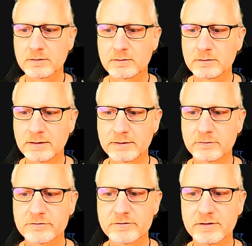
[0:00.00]
Click on
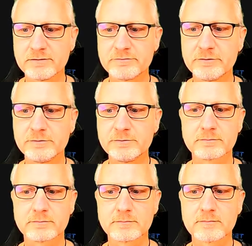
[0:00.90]
save to.
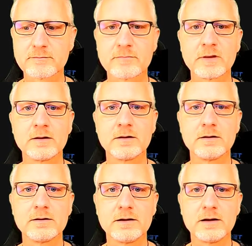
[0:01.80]

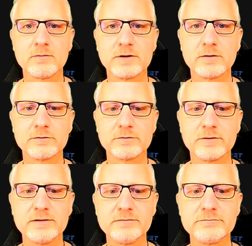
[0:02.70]
Now we go to
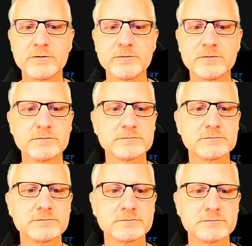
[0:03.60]
info.
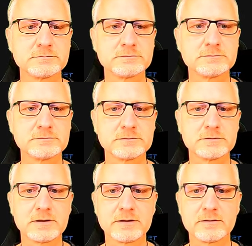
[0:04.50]

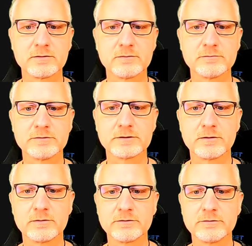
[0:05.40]
And we're
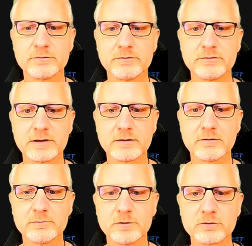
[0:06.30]
going to tick all
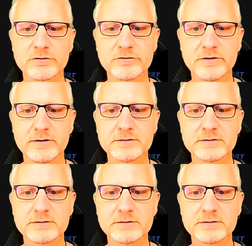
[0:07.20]
the boxes here.